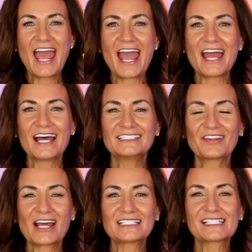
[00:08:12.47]
and
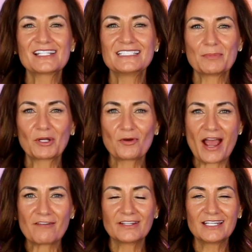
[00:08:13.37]
that's the
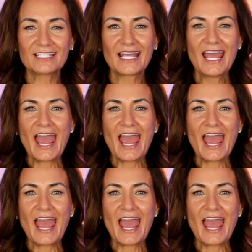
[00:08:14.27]
demographic.